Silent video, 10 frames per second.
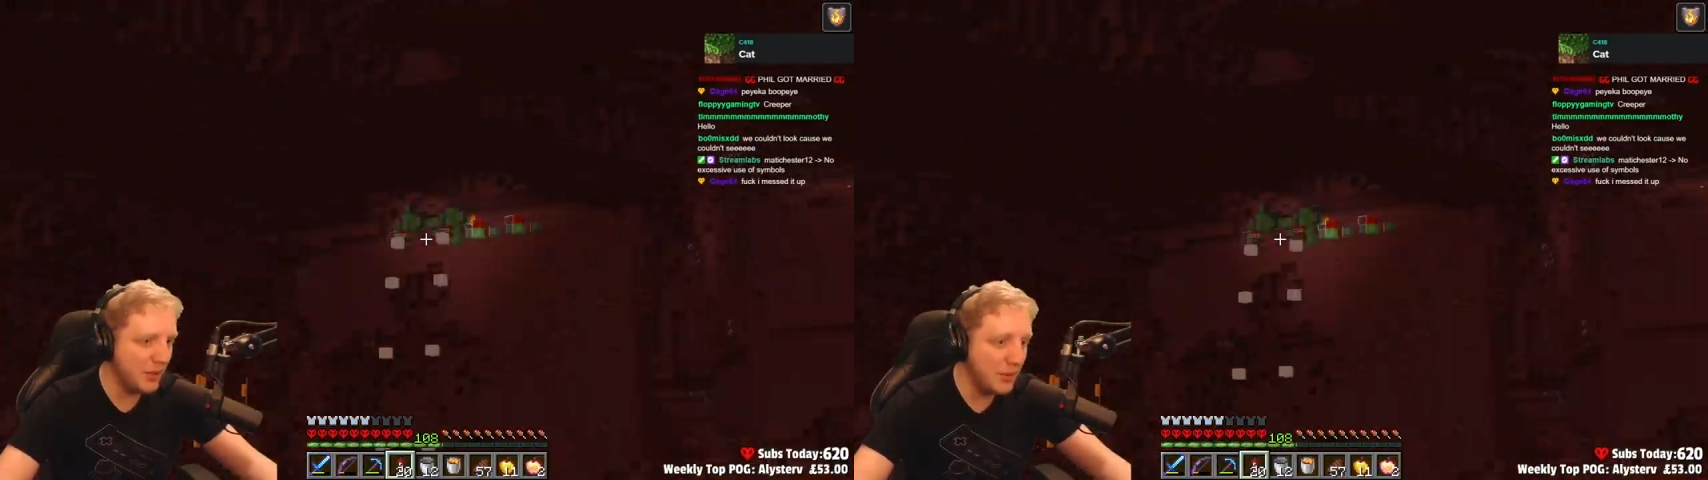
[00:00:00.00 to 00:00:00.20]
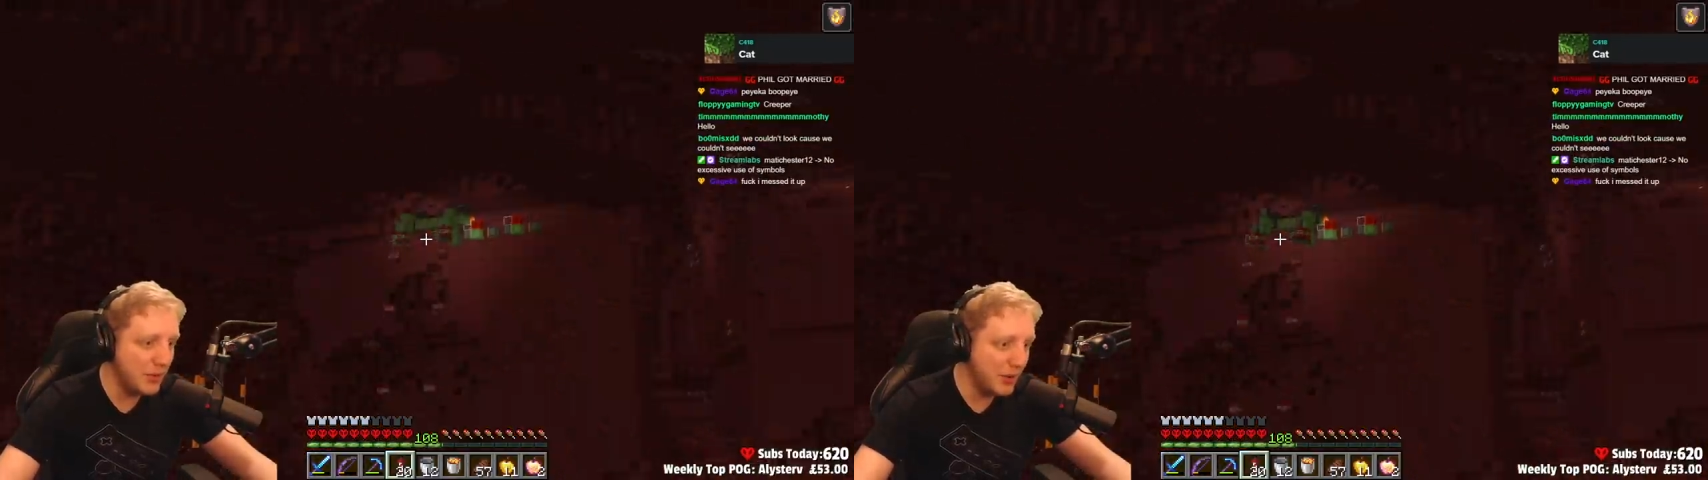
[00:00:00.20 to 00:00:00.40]

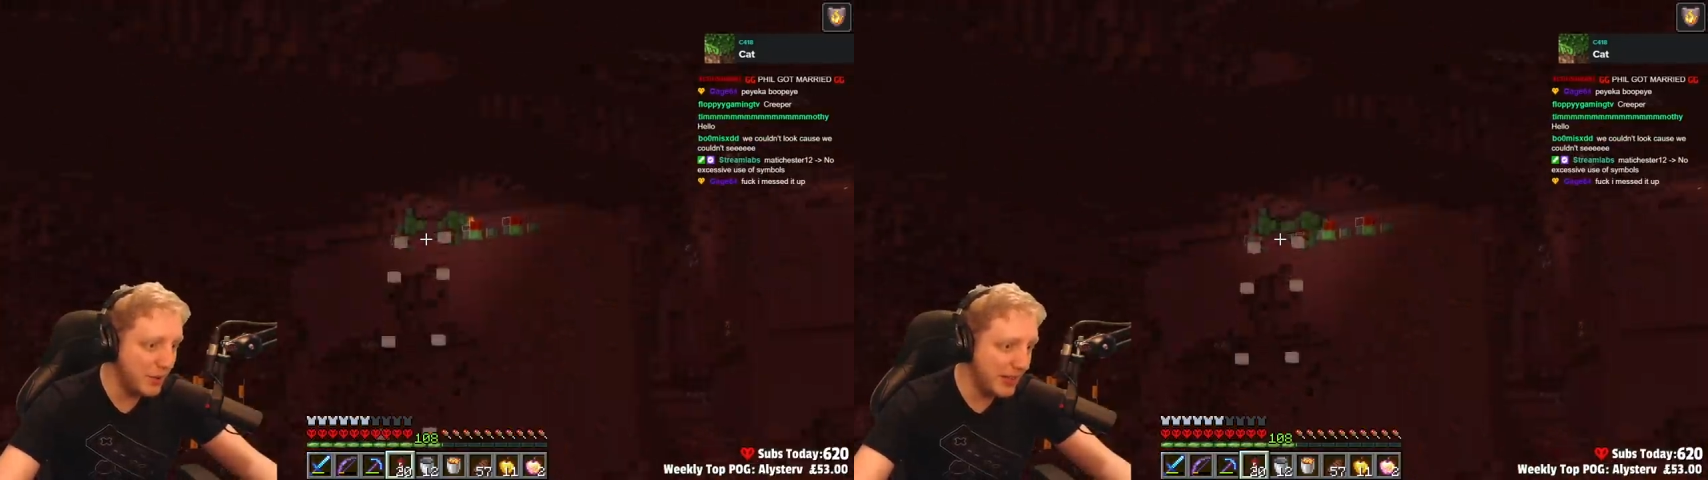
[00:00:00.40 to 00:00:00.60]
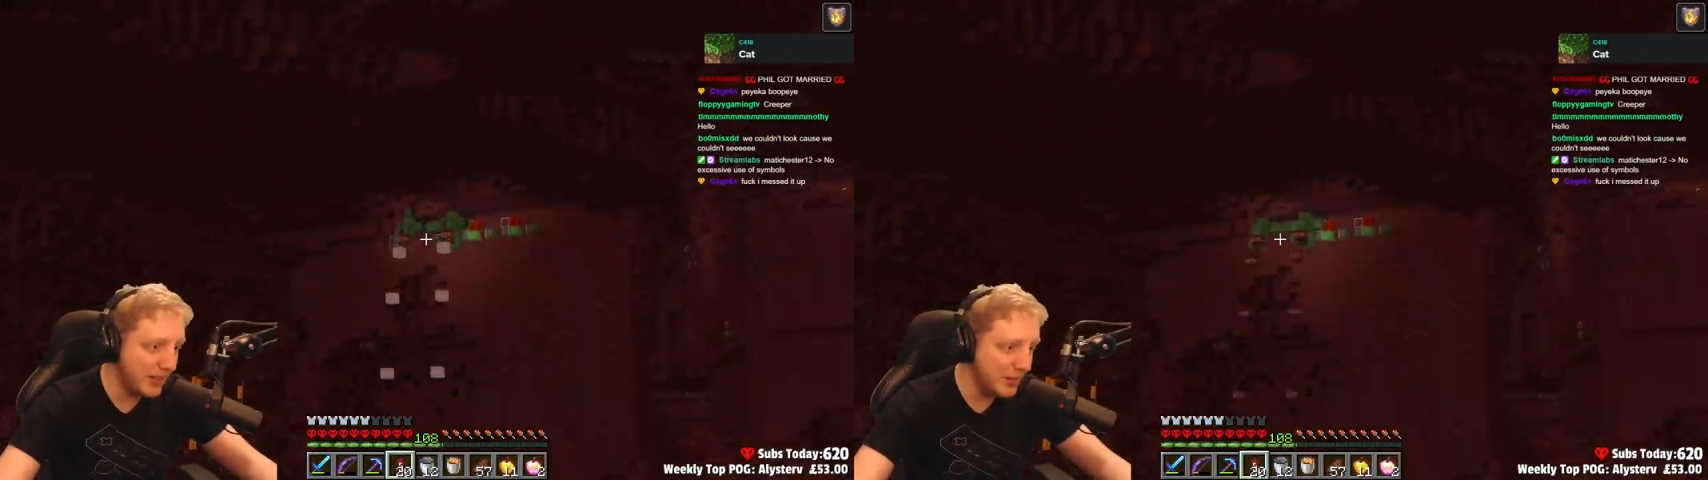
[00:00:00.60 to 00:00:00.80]
Oh fuck,
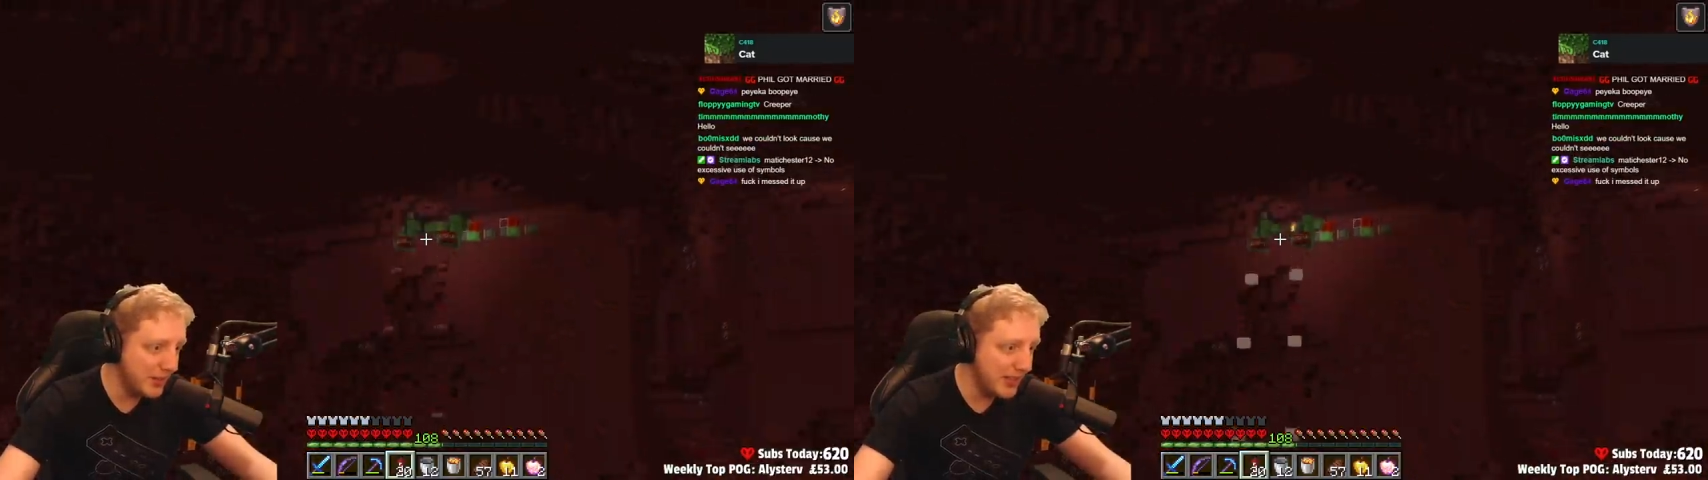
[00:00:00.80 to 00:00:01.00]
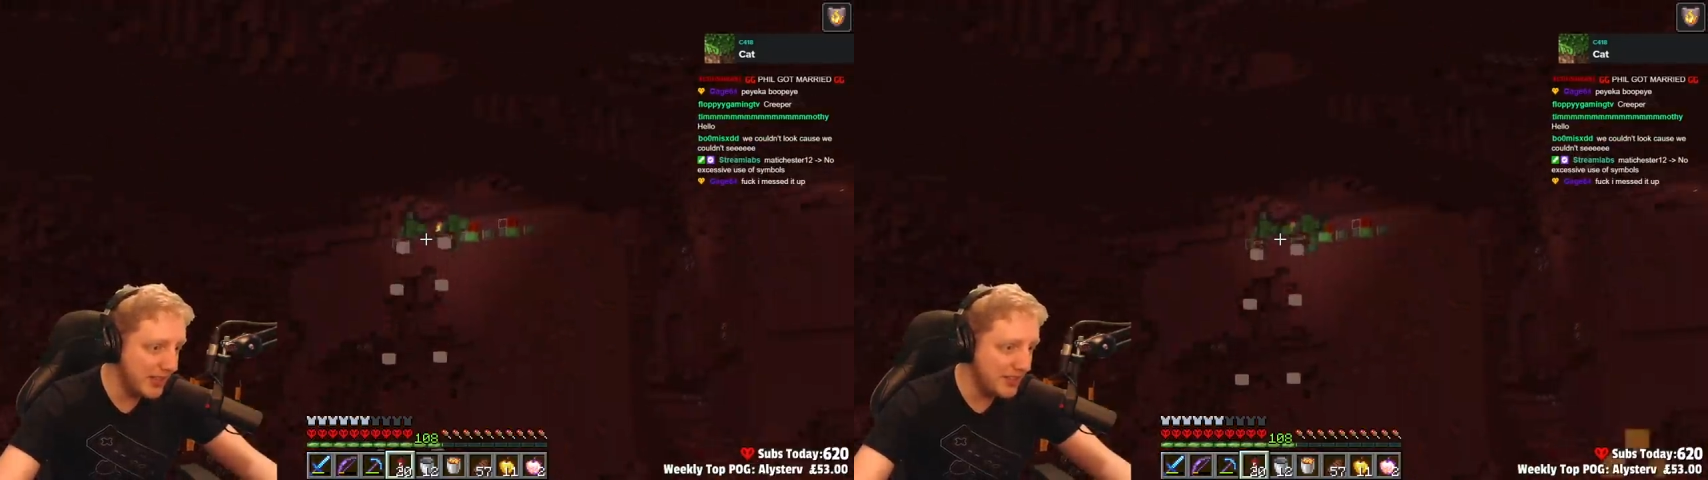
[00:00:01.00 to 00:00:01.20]
we're getting close
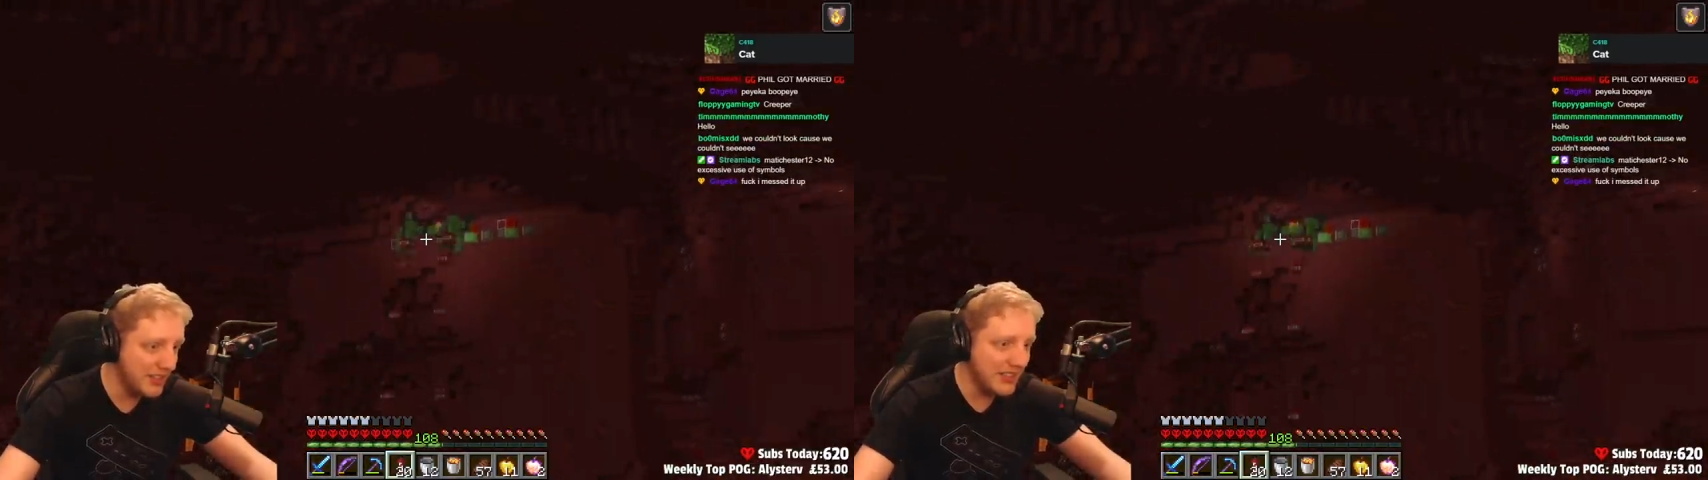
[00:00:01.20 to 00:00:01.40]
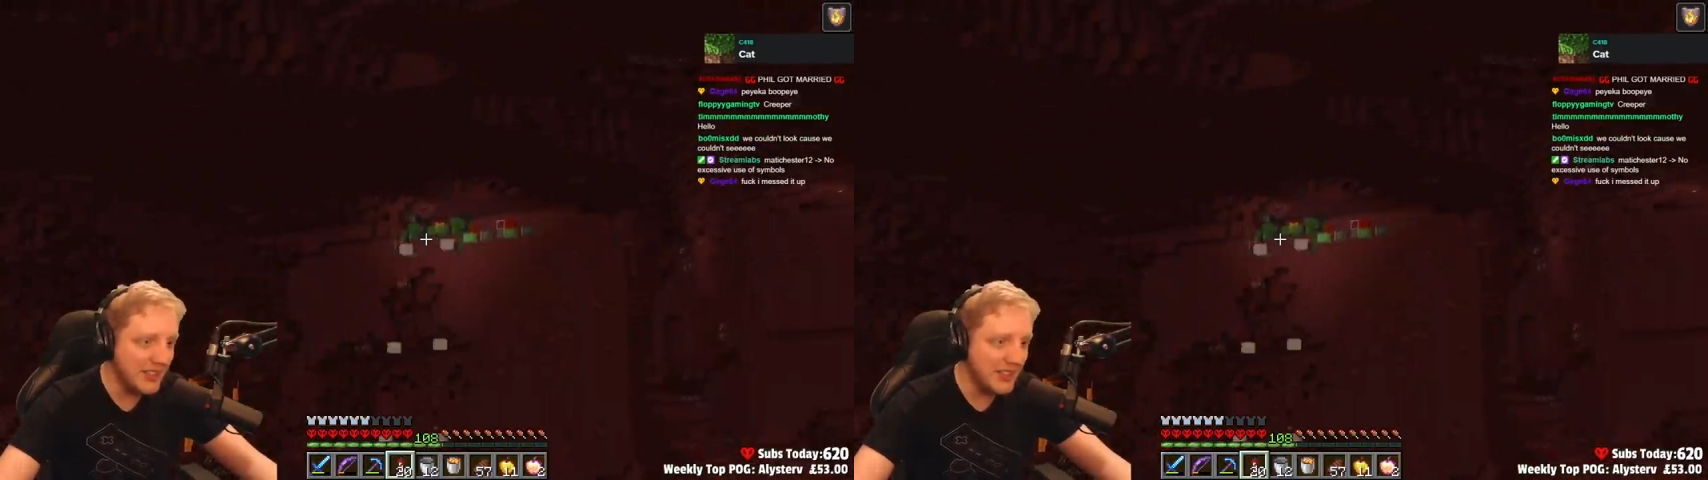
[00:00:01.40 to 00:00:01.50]
to the edge.